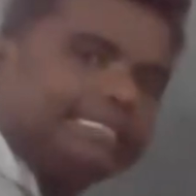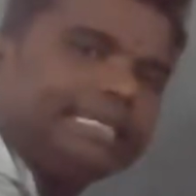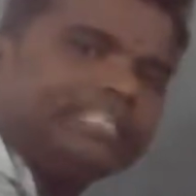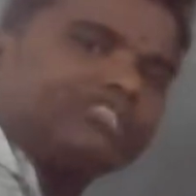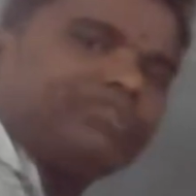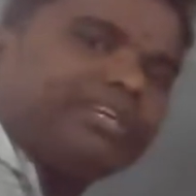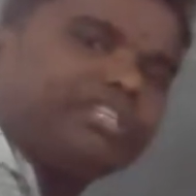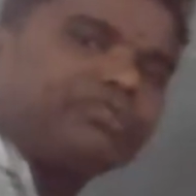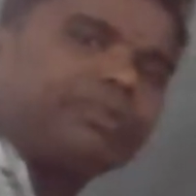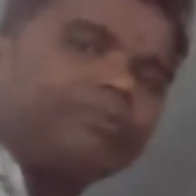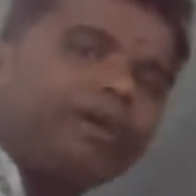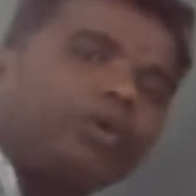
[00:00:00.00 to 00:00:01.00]
means what? Ma?
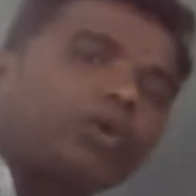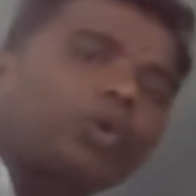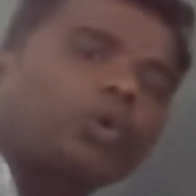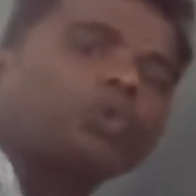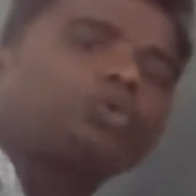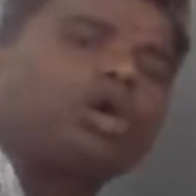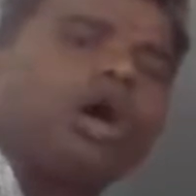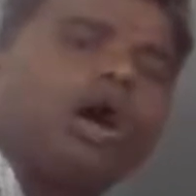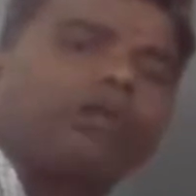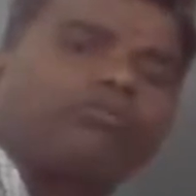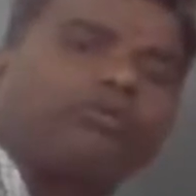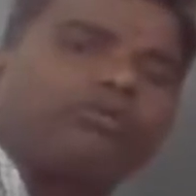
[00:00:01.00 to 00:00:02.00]
Growth
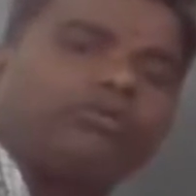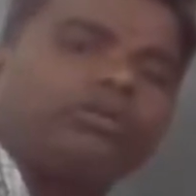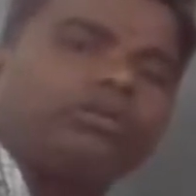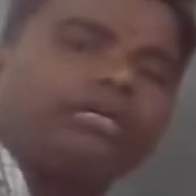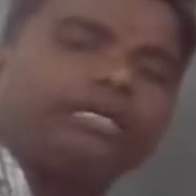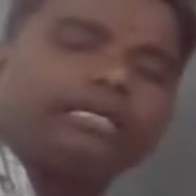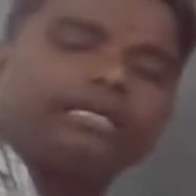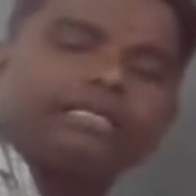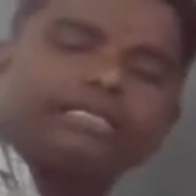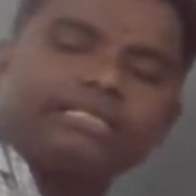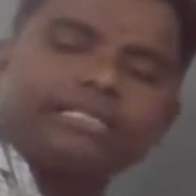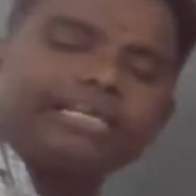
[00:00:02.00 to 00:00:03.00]
hormone.
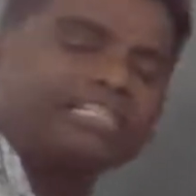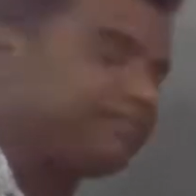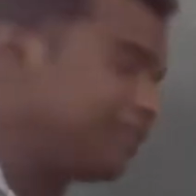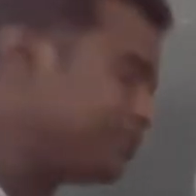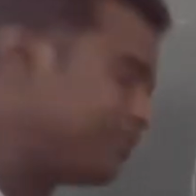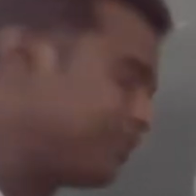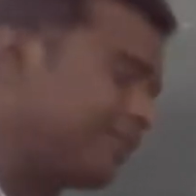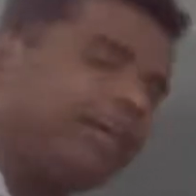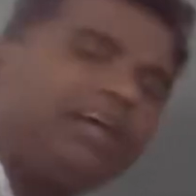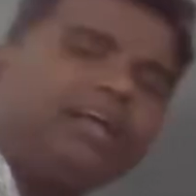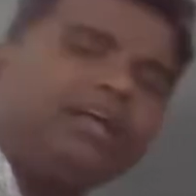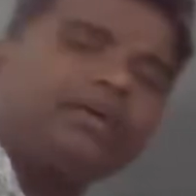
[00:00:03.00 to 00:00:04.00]
GH means what?
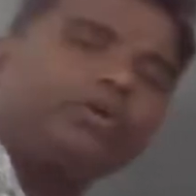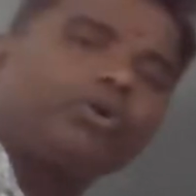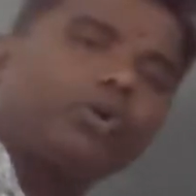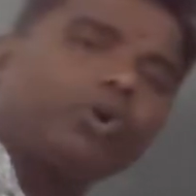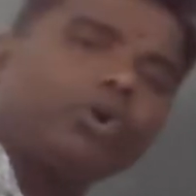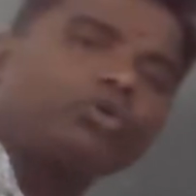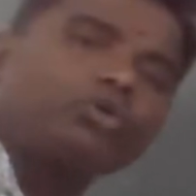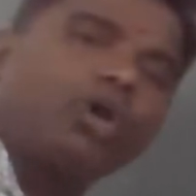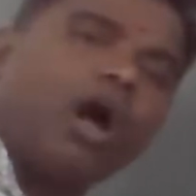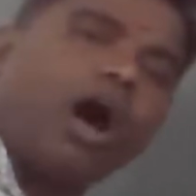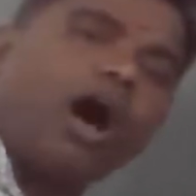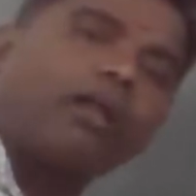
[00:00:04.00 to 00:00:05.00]
Growth
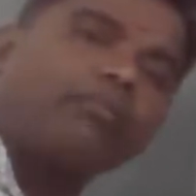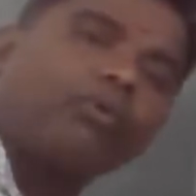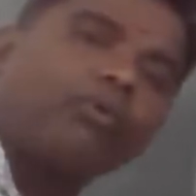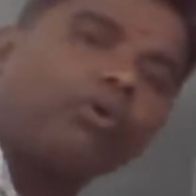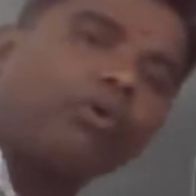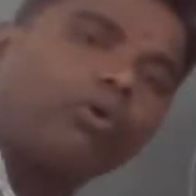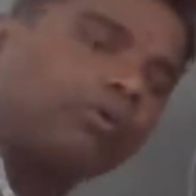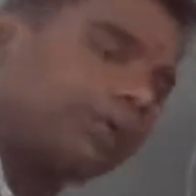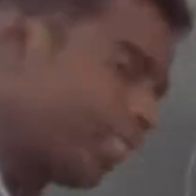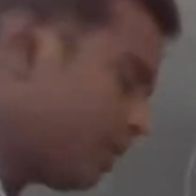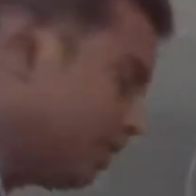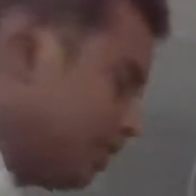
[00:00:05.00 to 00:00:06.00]
hormone.
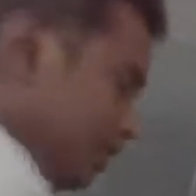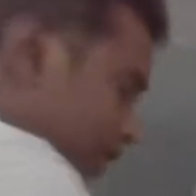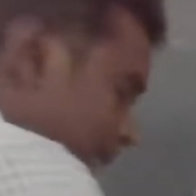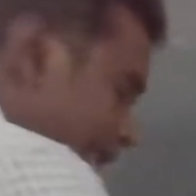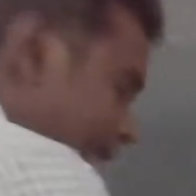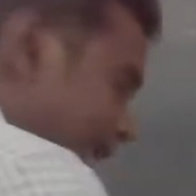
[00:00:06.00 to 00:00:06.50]
And